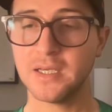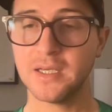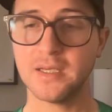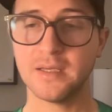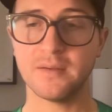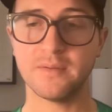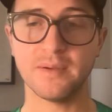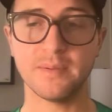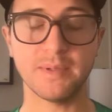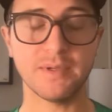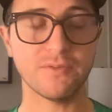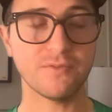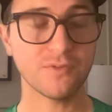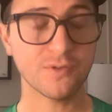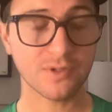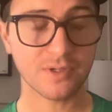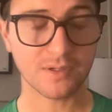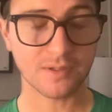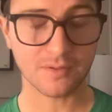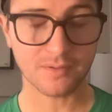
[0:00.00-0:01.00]
I mean,
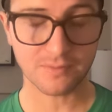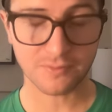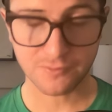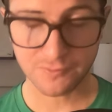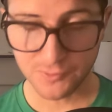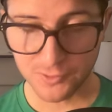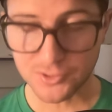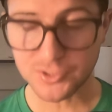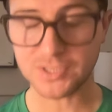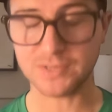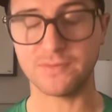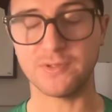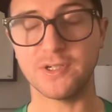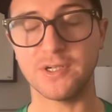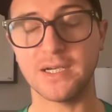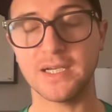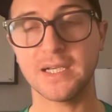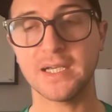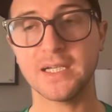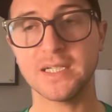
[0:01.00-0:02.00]
first of all,
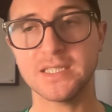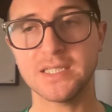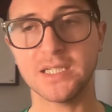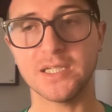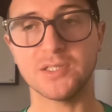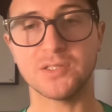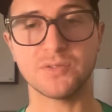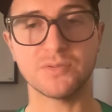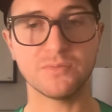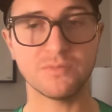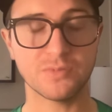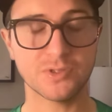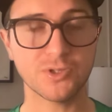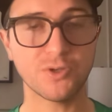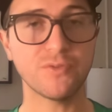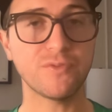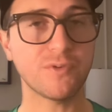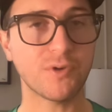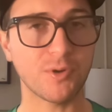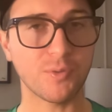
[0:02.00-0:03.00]
I got to say it's
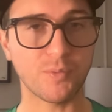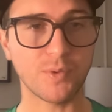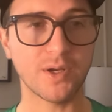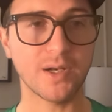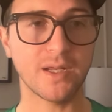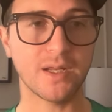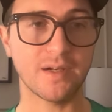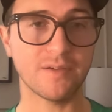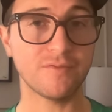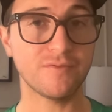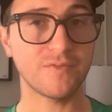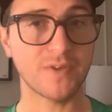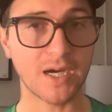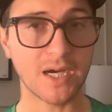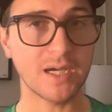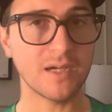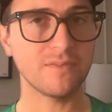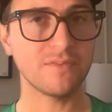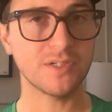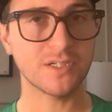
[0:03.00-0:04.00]
so far one out of
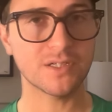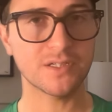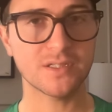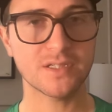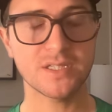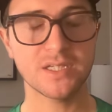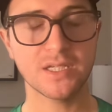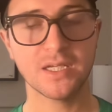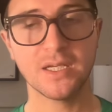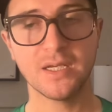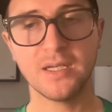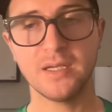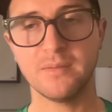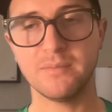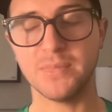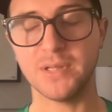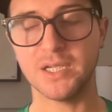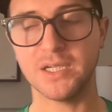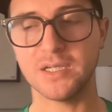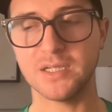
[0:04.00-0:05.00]
5 years,
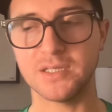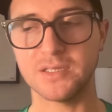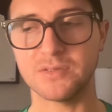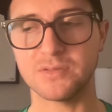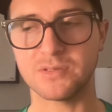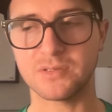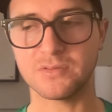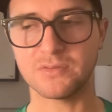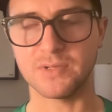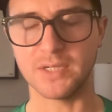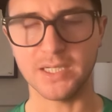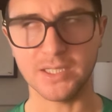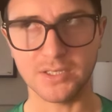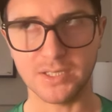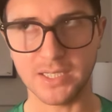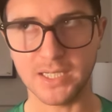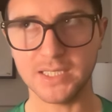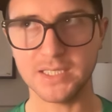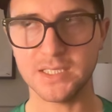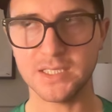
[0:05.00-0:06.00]
because, right,
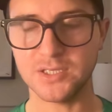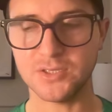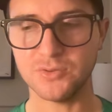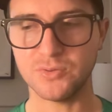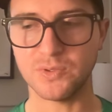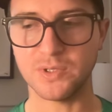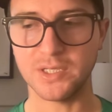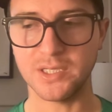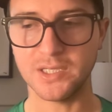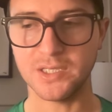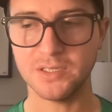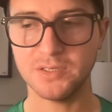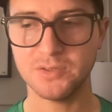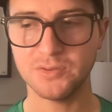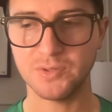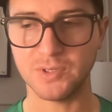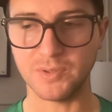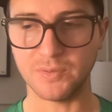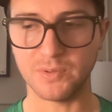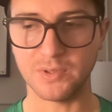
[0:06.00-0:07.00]
19, 20,
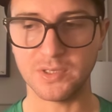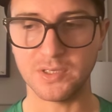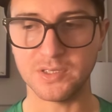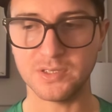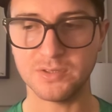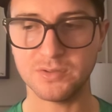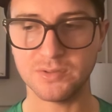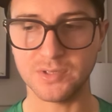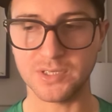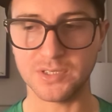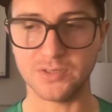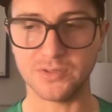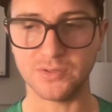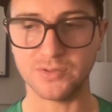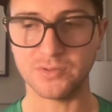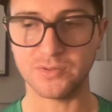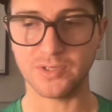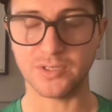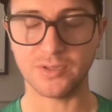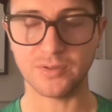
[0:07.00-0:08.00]
21, 22,
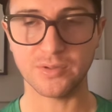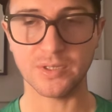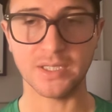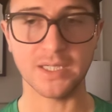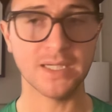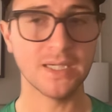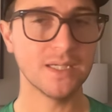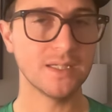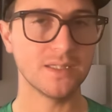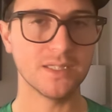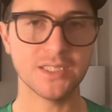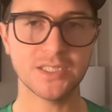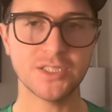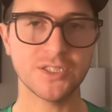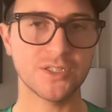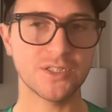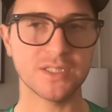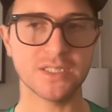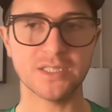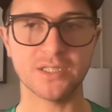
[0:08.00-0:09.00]
23, this
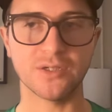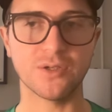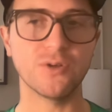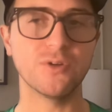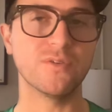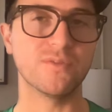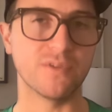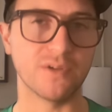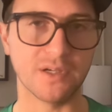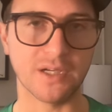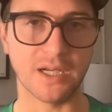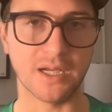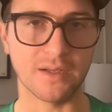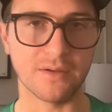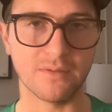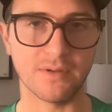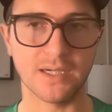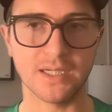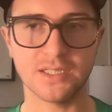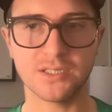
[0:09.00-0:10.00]
year isn't over
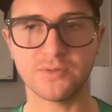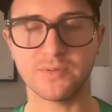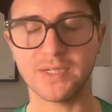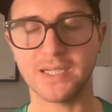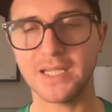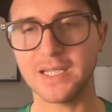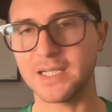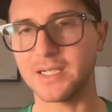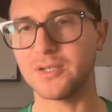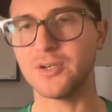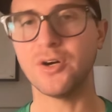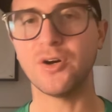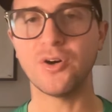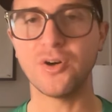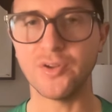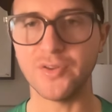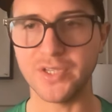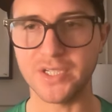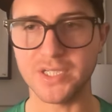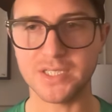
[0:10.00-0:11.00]
yet, right? So we can't
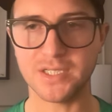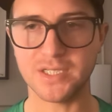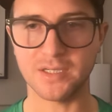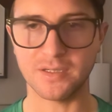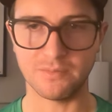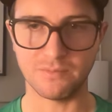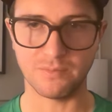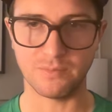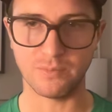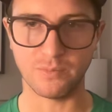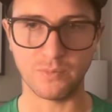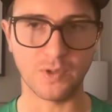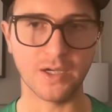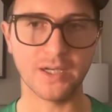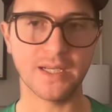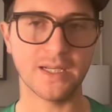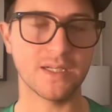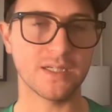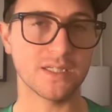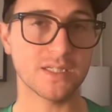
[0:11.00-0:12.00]
call this a
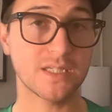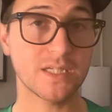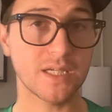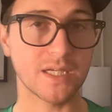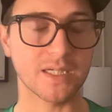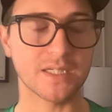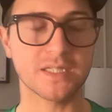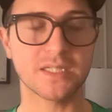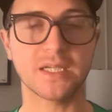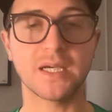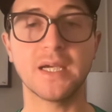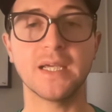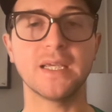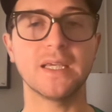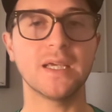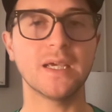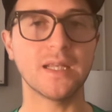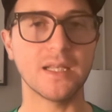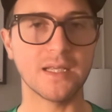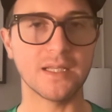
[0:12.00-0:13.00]
one out of six. I
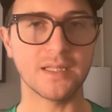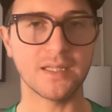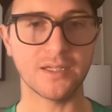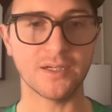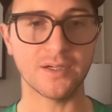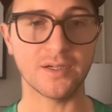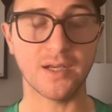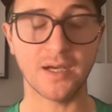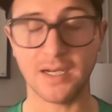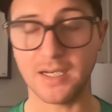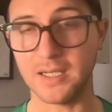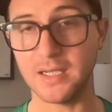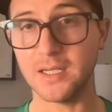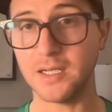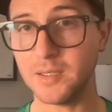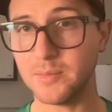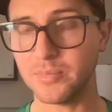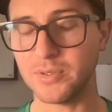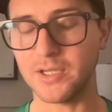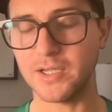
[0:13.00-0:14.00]
get it. They're not
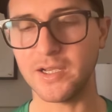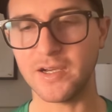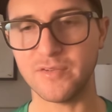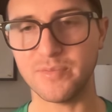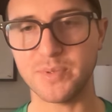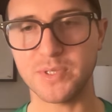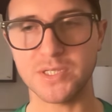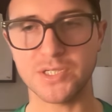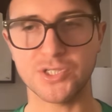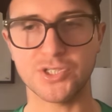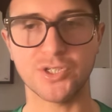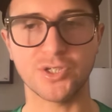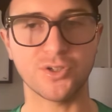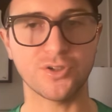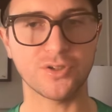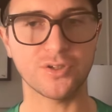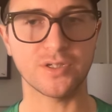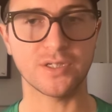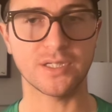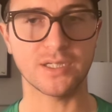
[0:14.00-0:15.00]
in a playoff position
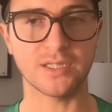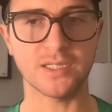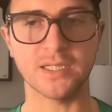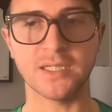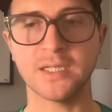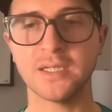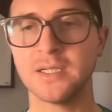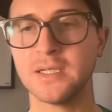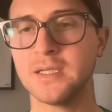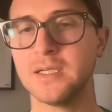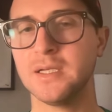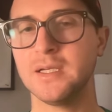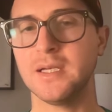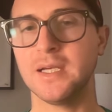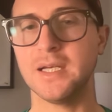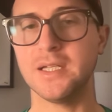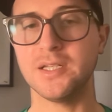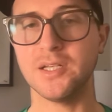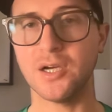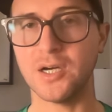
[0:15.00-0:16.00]
currently,
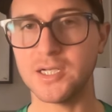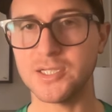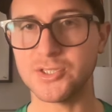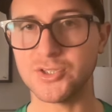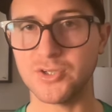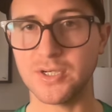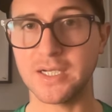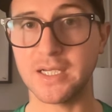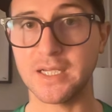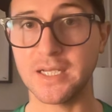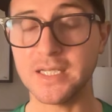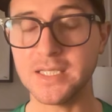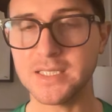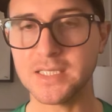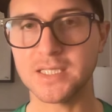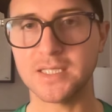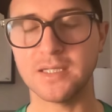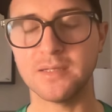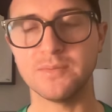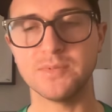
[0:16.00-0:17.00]
and the odds are
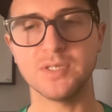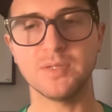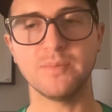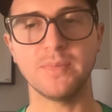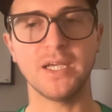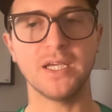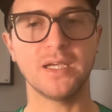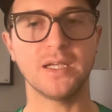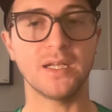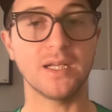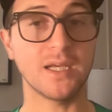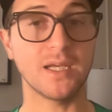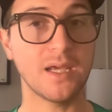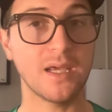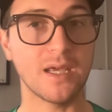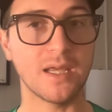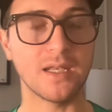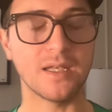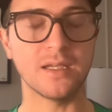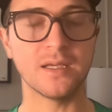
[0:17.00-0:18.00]
against them to make it
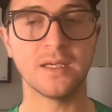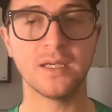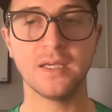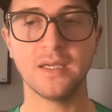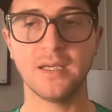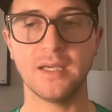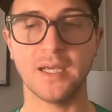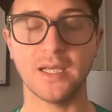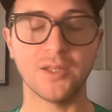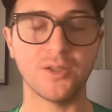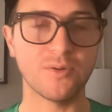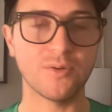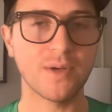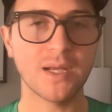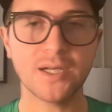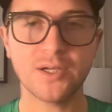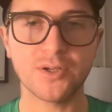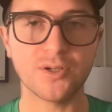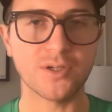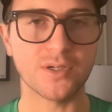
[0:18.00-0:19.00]
again. And the
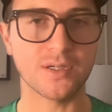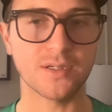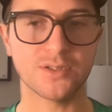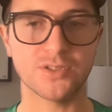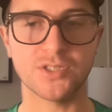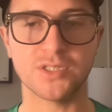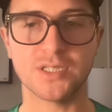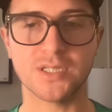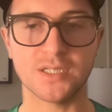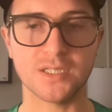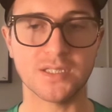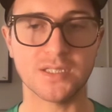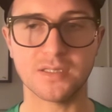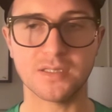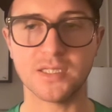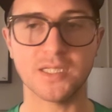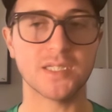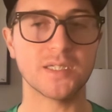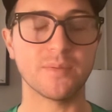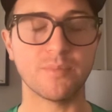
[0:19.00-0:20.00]
record just is
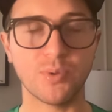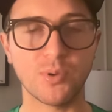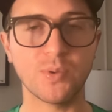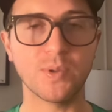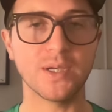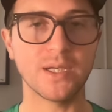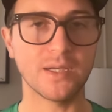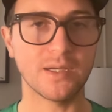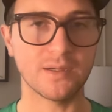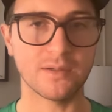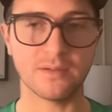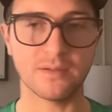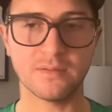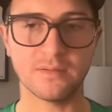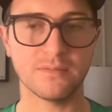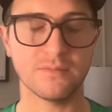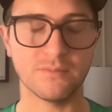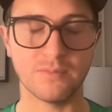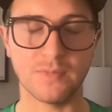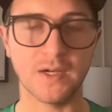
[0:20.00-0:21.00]
disappointing
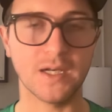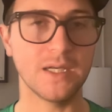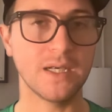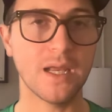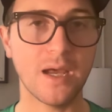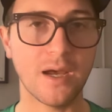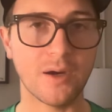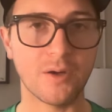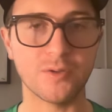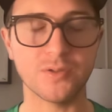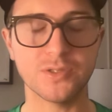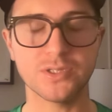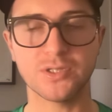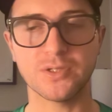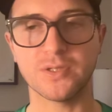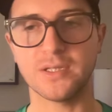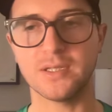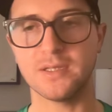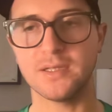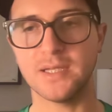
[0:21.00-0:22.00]
right now,
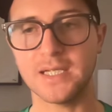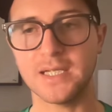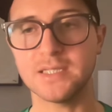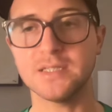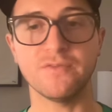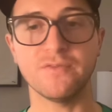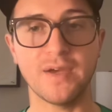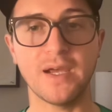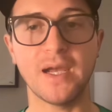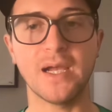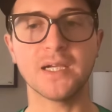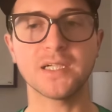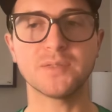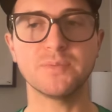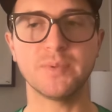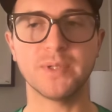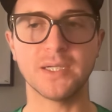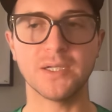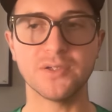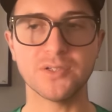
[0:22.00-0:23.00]
so that's a fact.
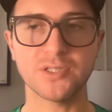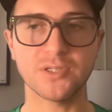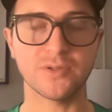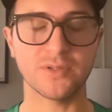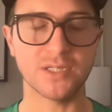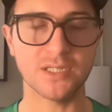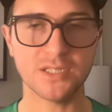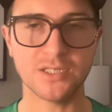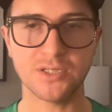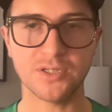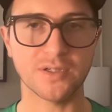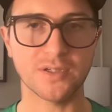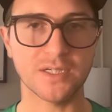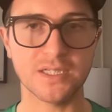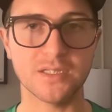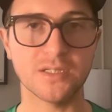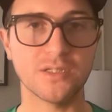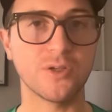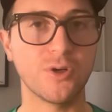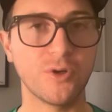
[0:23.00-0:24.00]
But also, this year
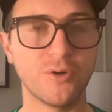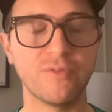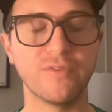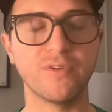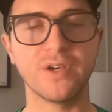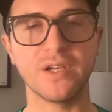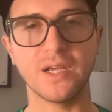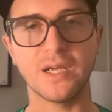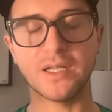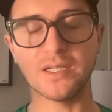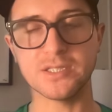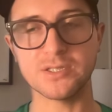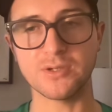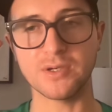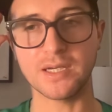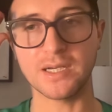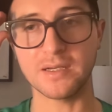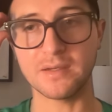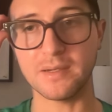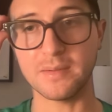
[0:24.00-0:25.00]
isn't over yet, so
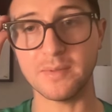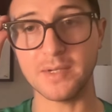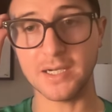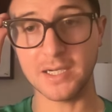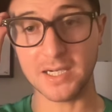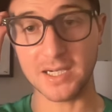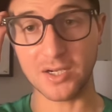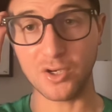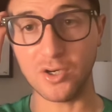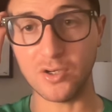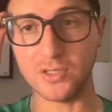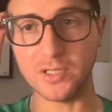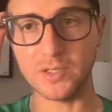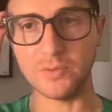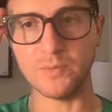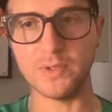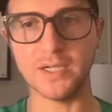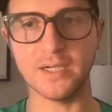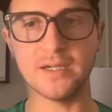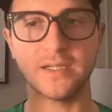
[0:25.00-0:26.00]
I'm not going to call
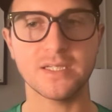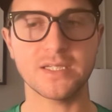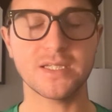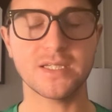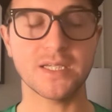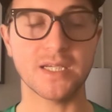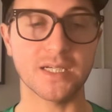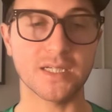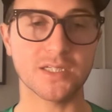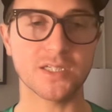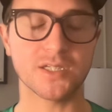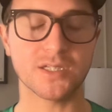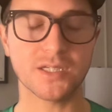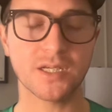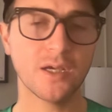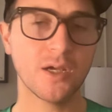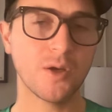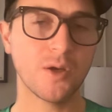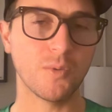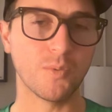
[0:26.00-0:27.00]
it one out of six. It's
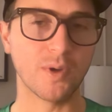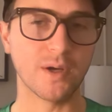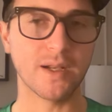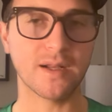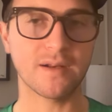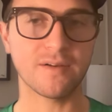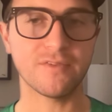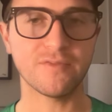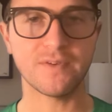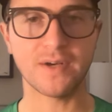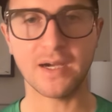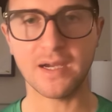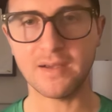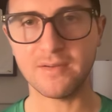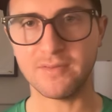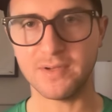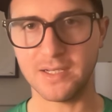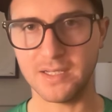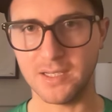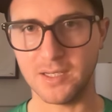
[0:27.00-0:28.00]
one out of
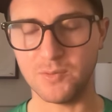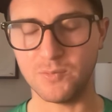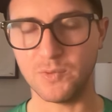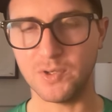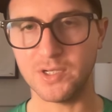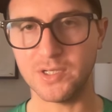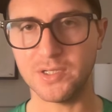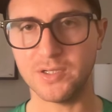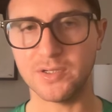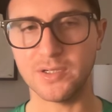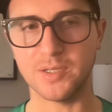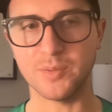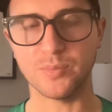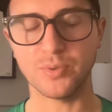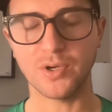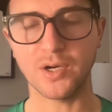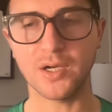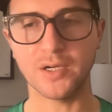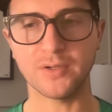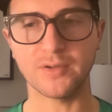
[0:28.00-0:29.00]
five and then 1 year in
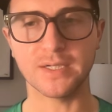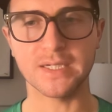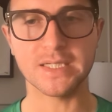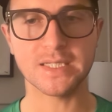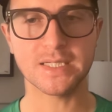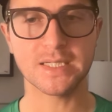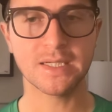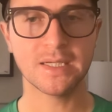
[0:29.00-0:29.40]
progress.